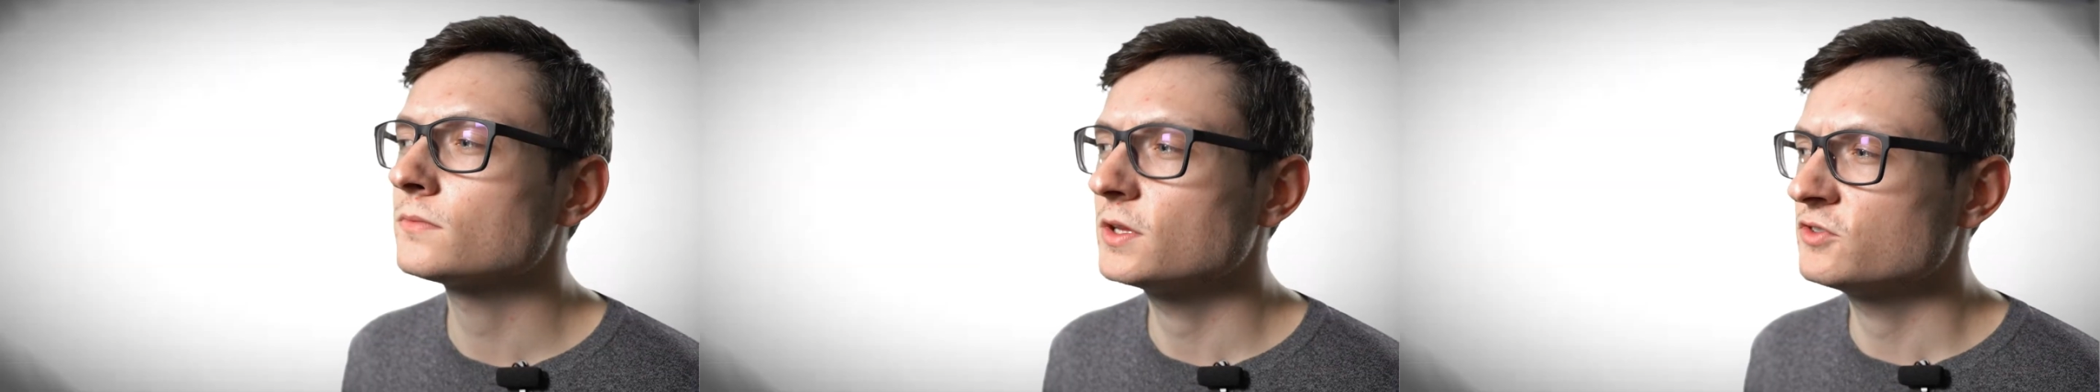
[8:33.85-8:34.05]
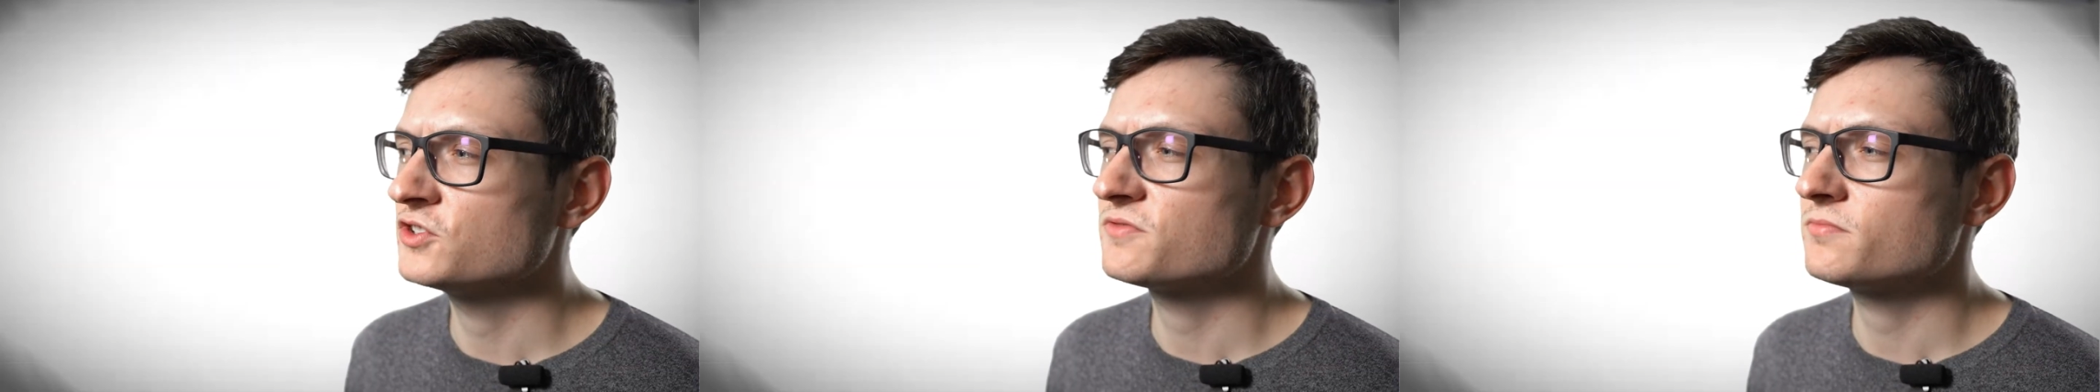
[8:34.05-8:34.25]

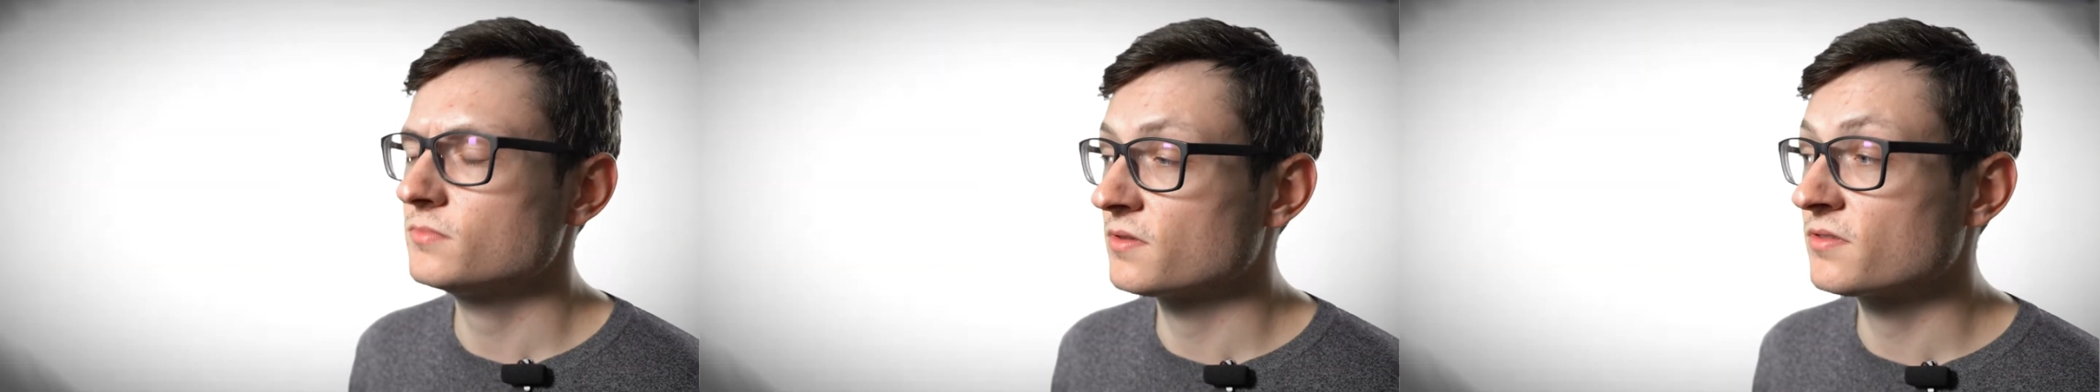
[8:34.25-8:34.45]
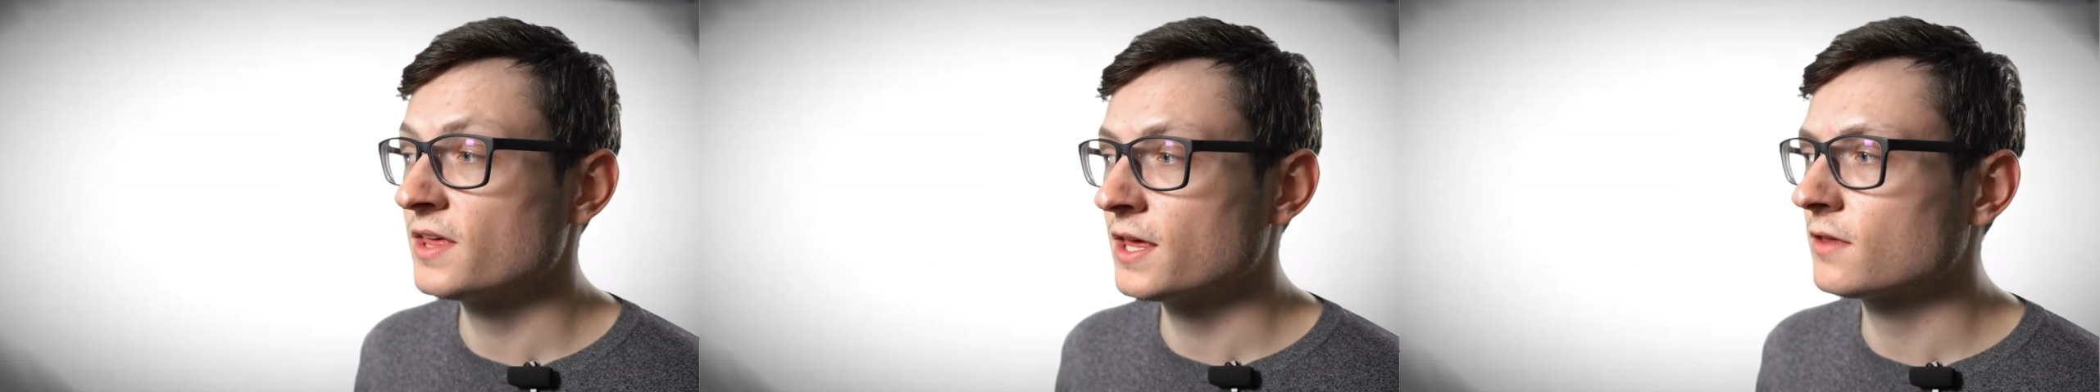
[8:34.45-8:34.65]
Just
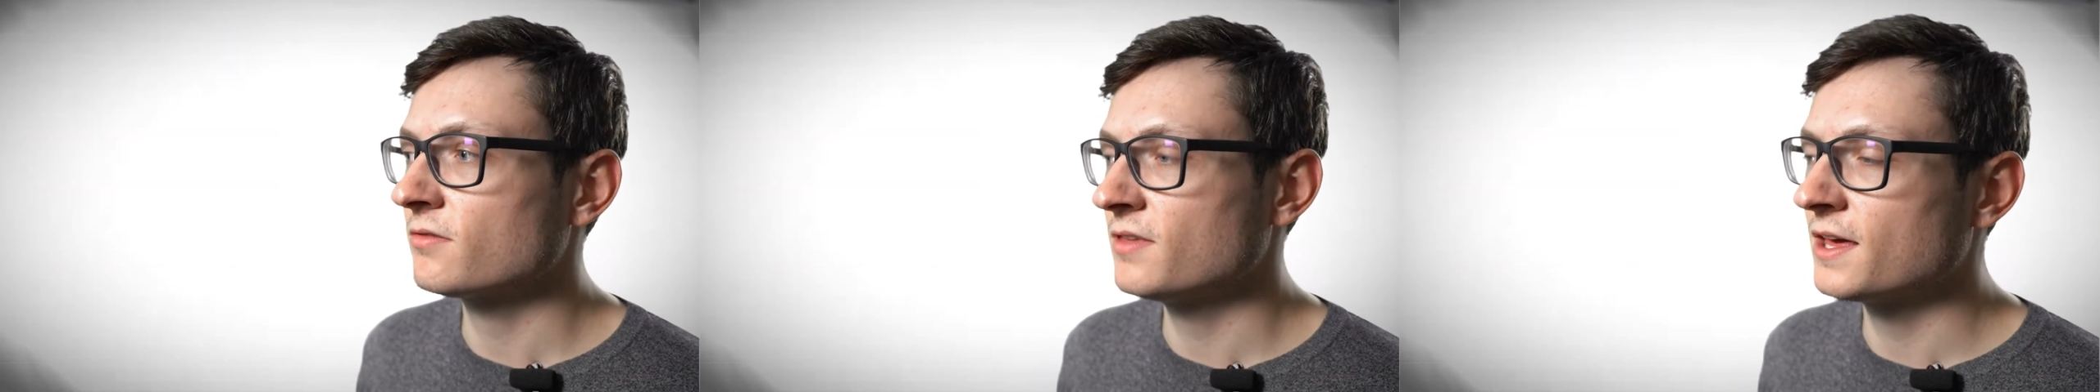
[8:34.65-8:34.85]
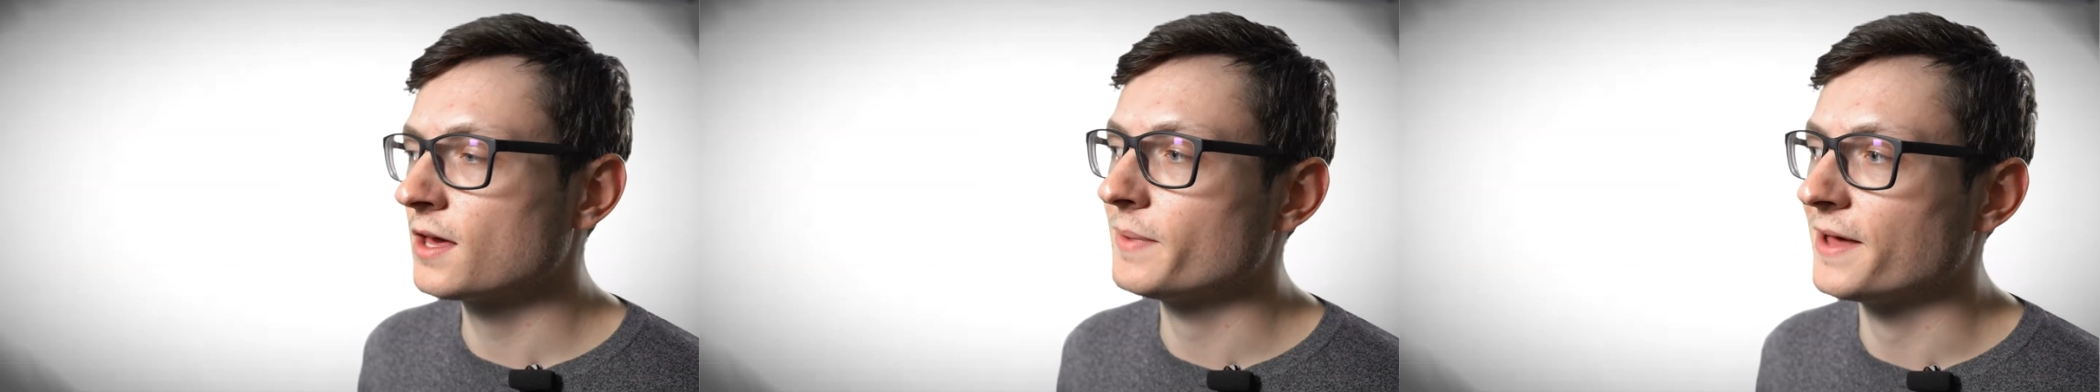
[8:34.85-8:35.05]
think,
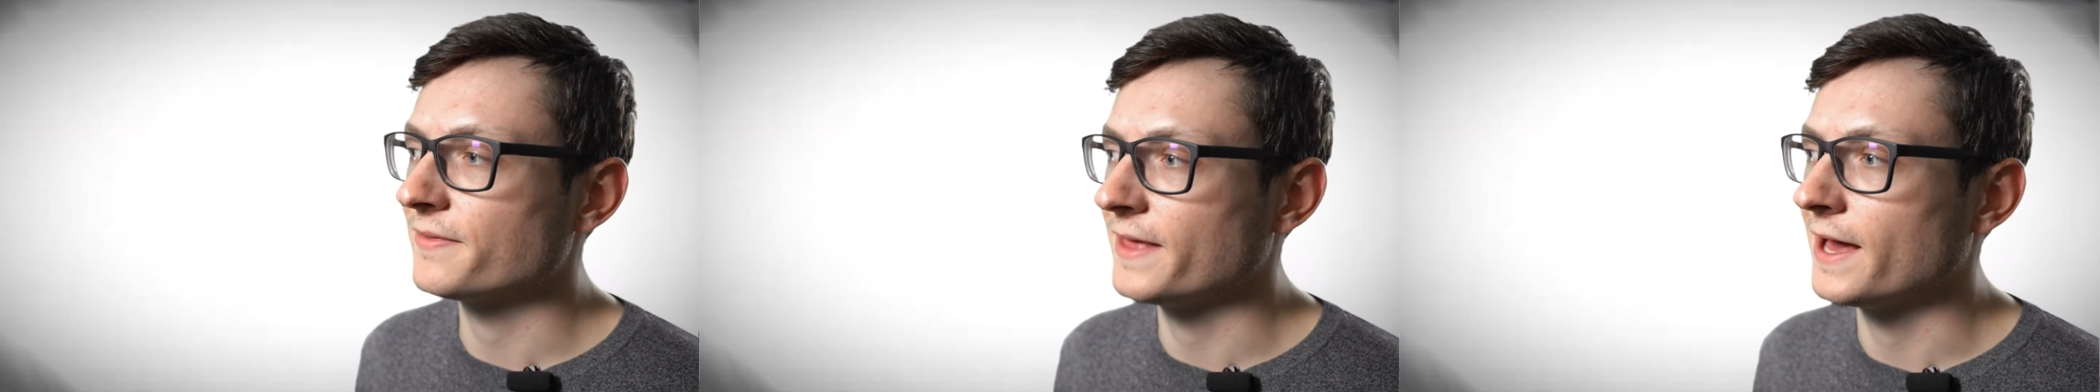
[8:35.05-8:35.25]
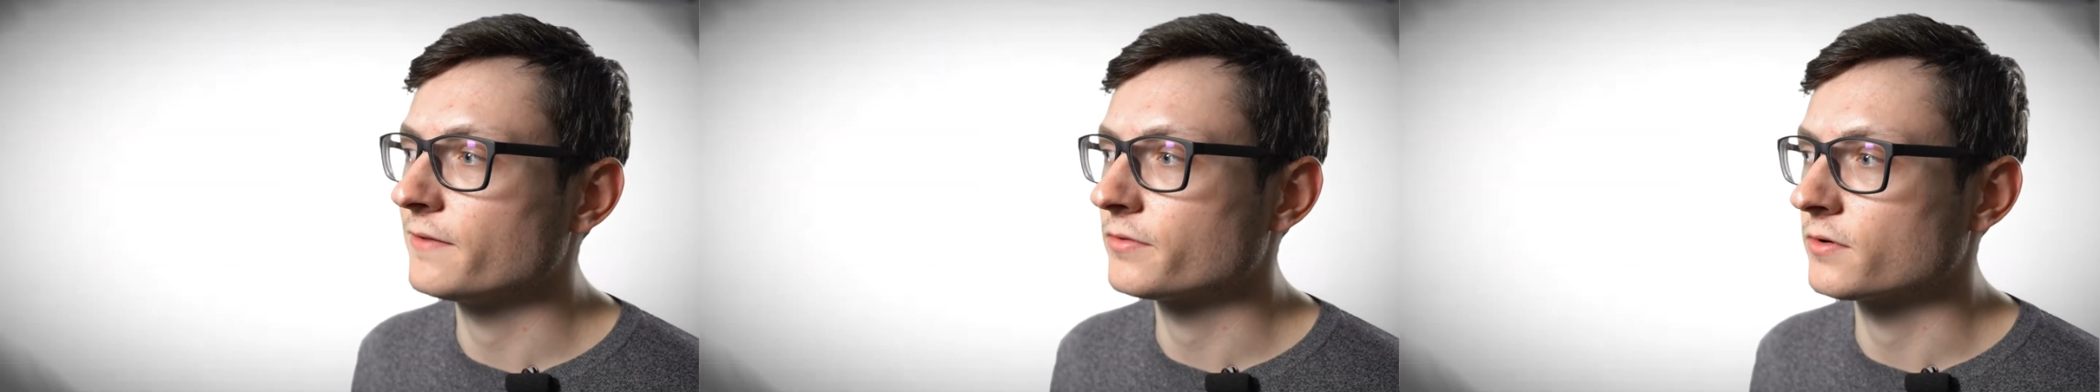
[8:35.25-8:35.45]
think
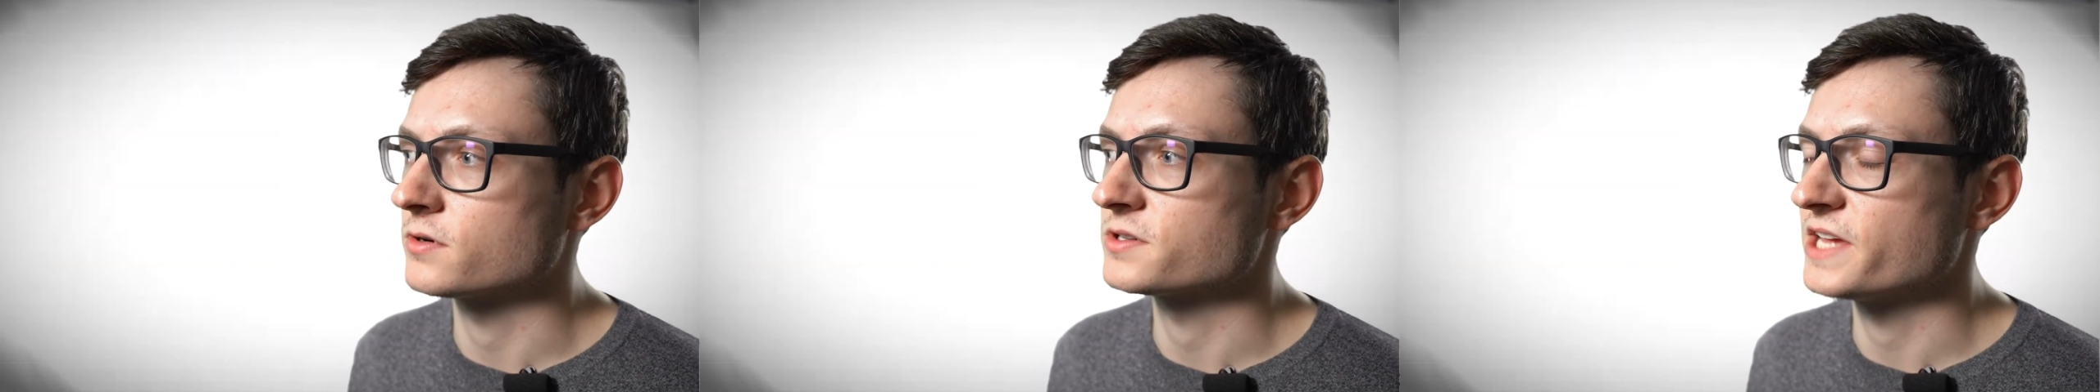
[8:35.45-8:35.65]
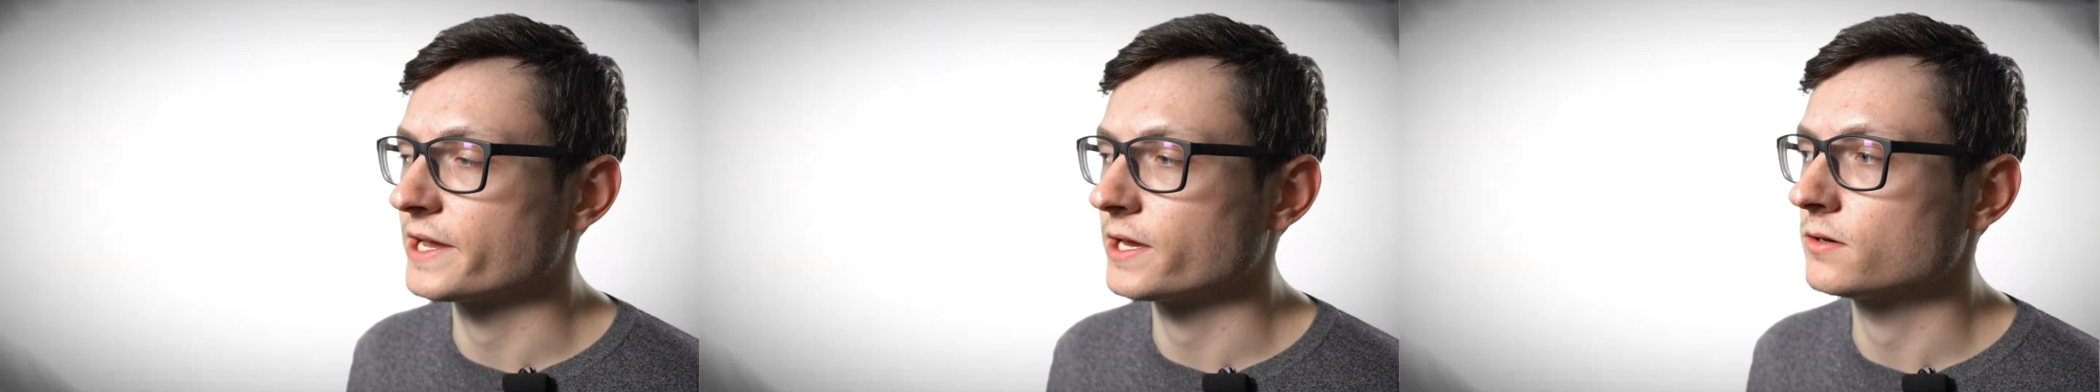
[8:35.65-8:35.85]
about that for
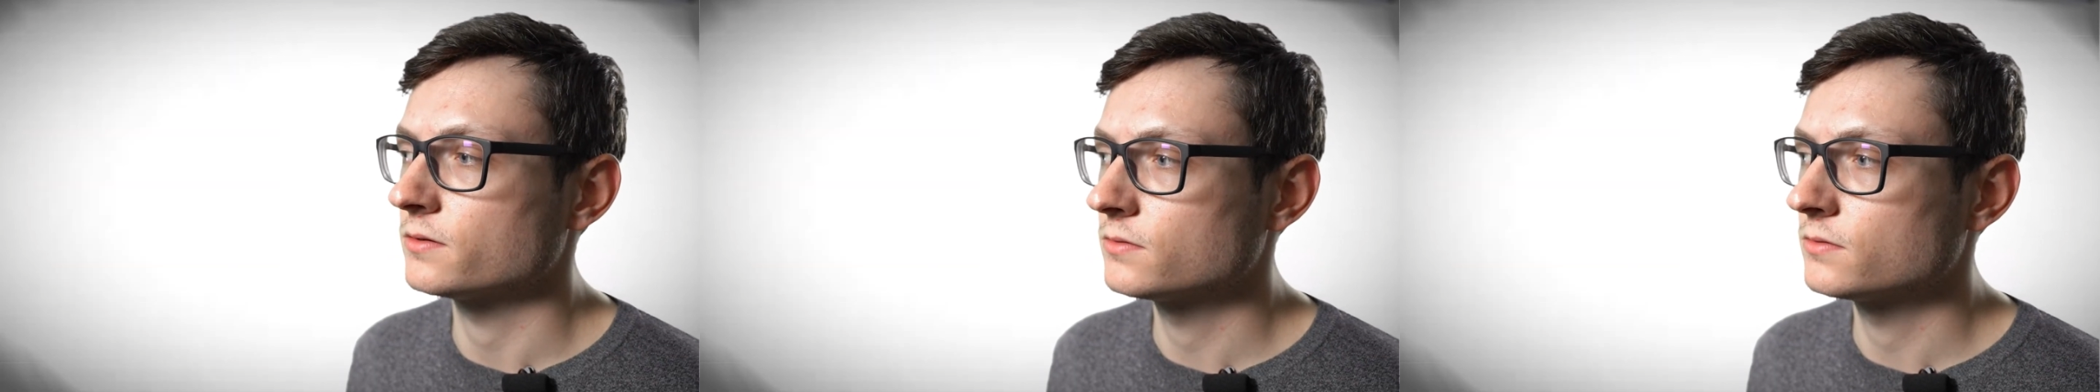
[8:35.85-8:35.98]
a second,